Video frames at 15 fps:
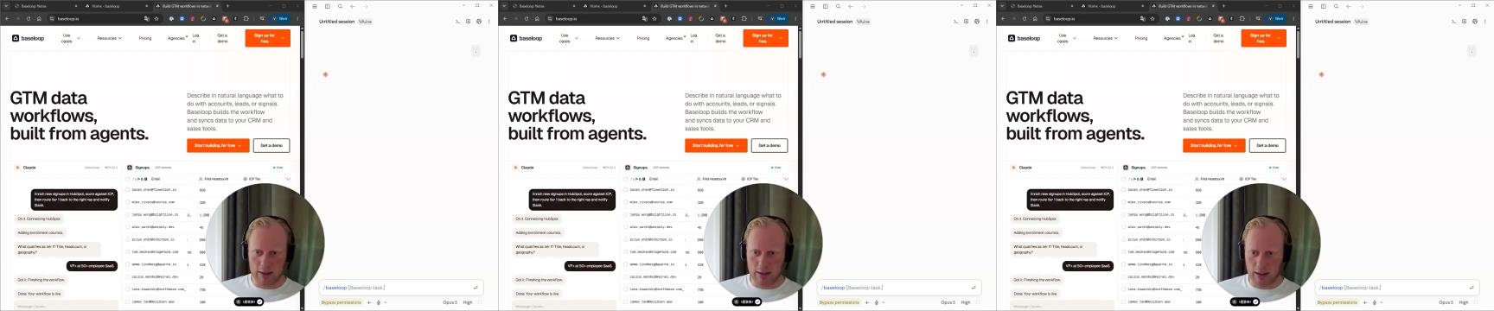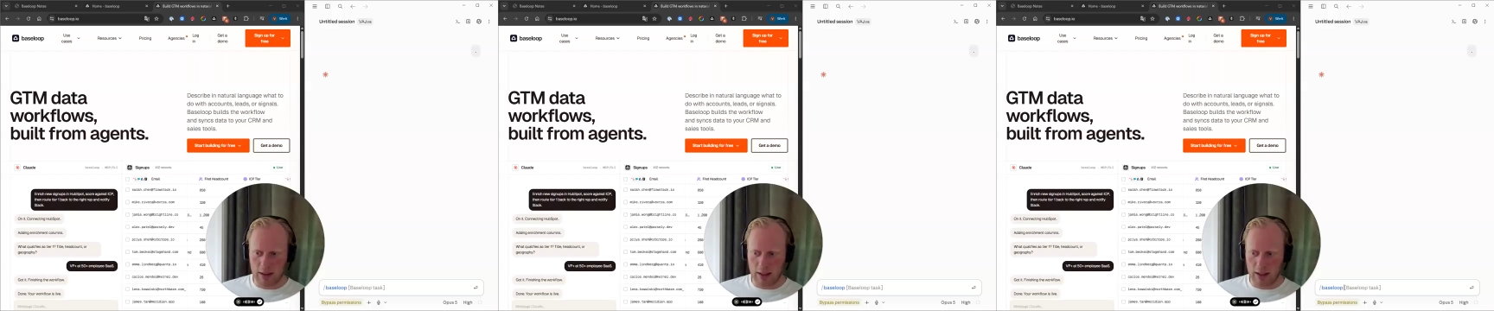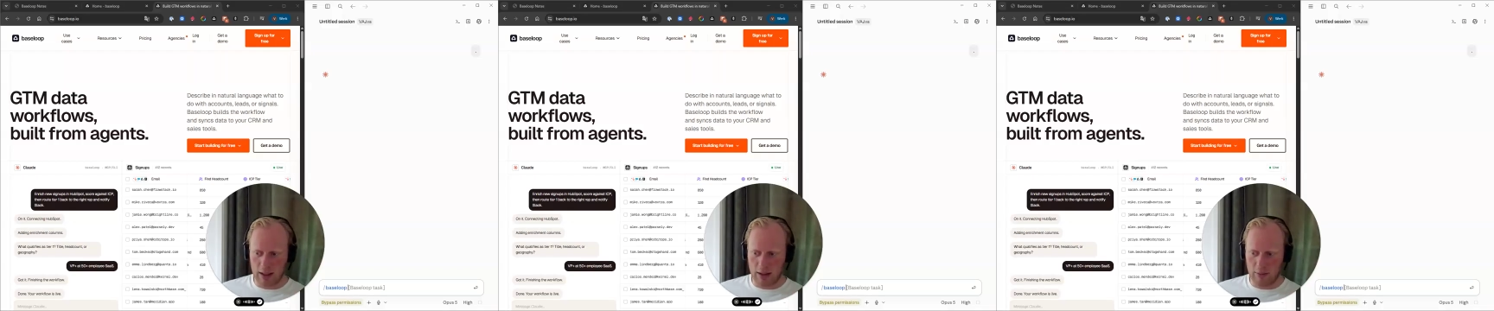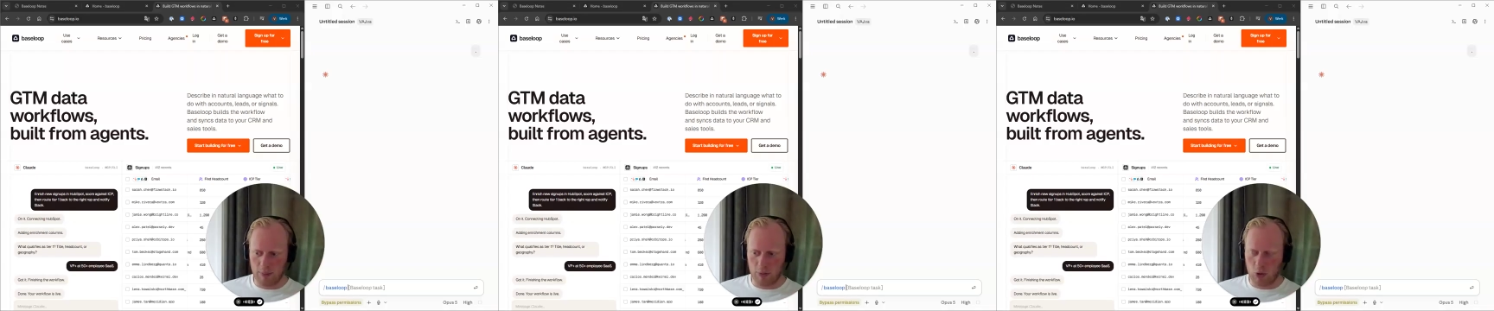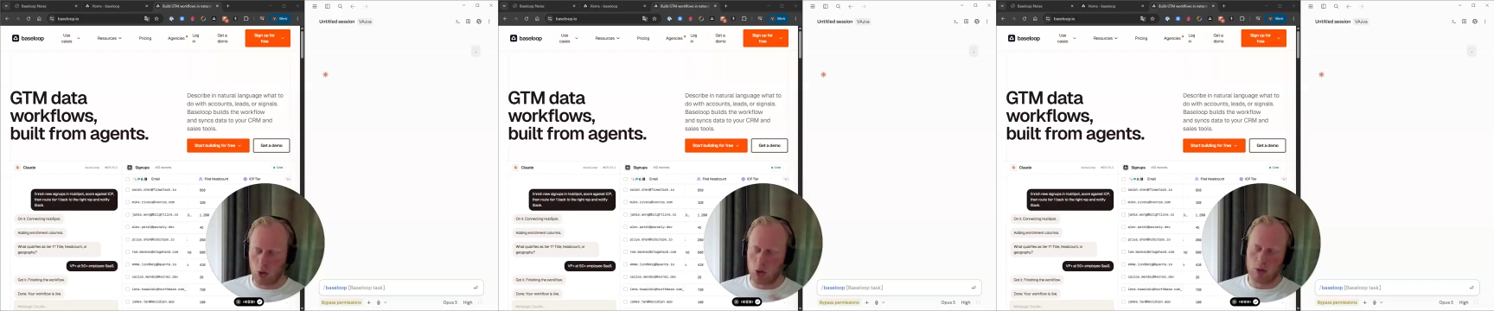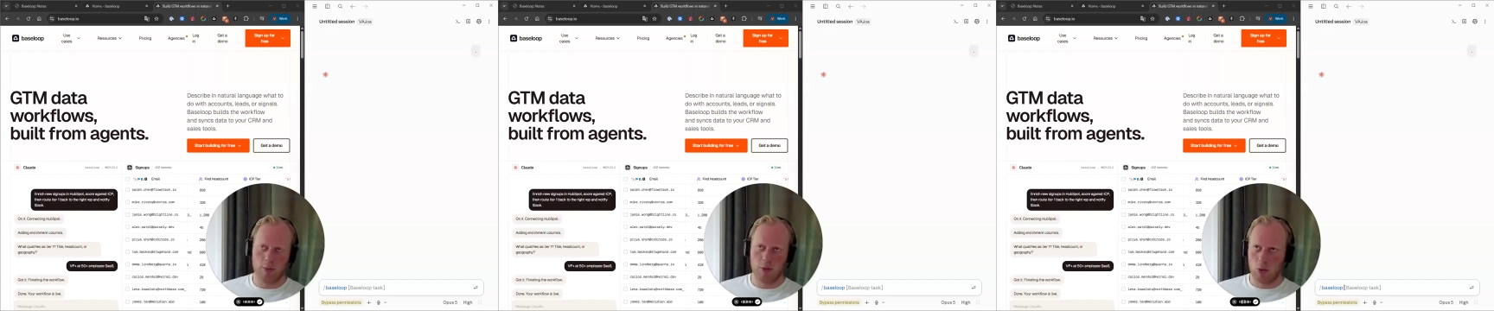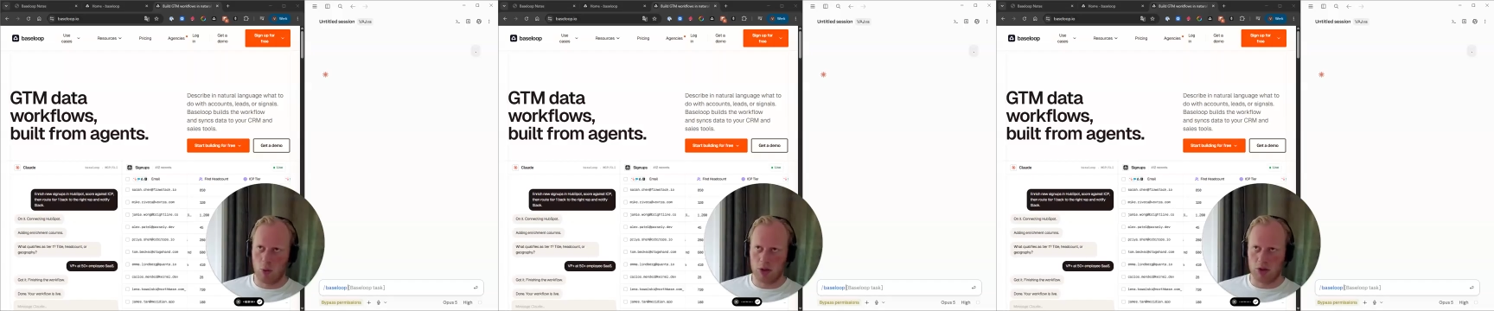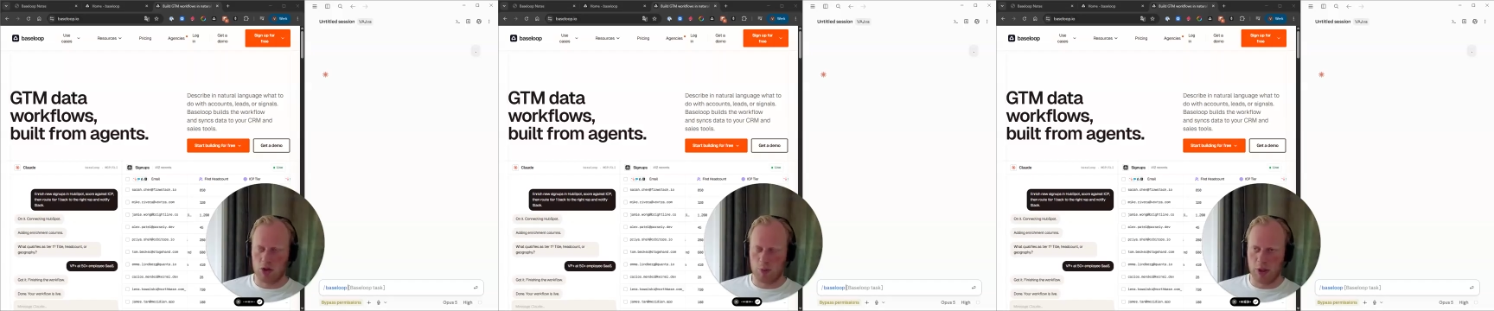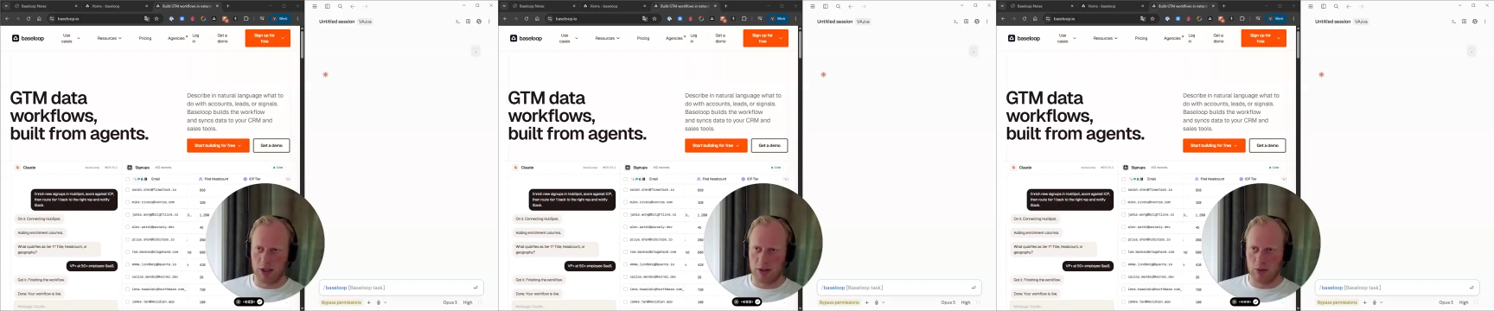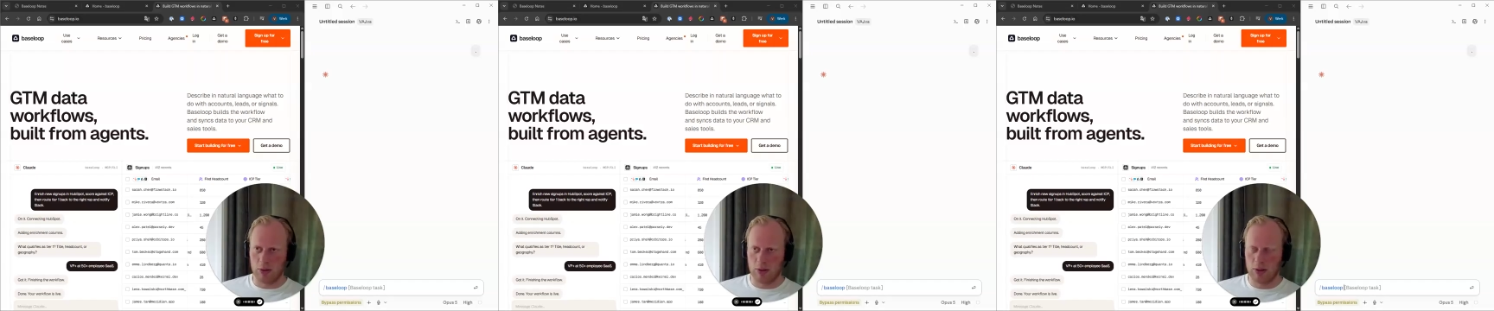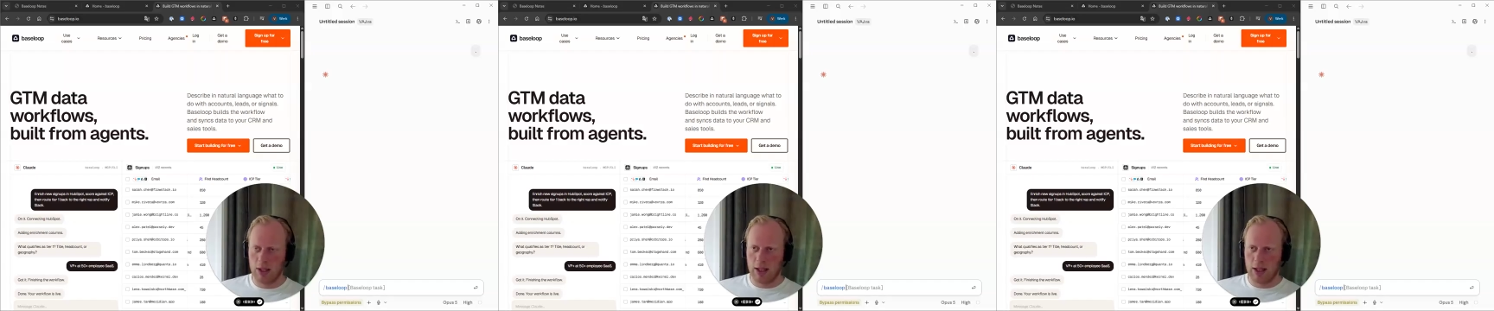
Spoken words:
or what to speak to,